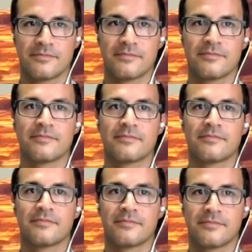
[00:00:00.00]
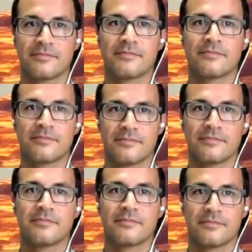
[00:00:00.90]

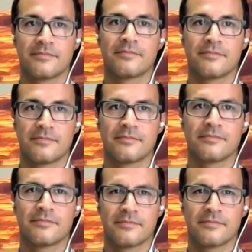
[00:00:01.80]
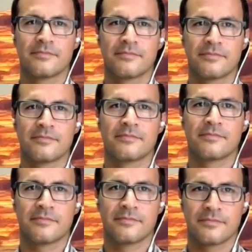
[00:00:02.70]

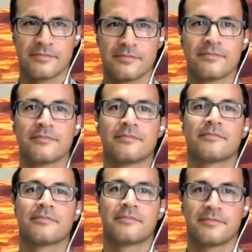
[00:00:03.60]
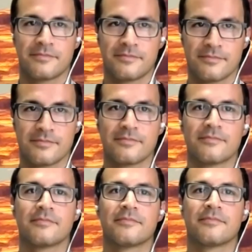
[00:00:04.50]

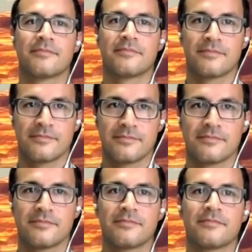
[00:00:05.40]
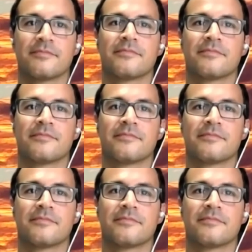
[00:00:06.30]
[no speech]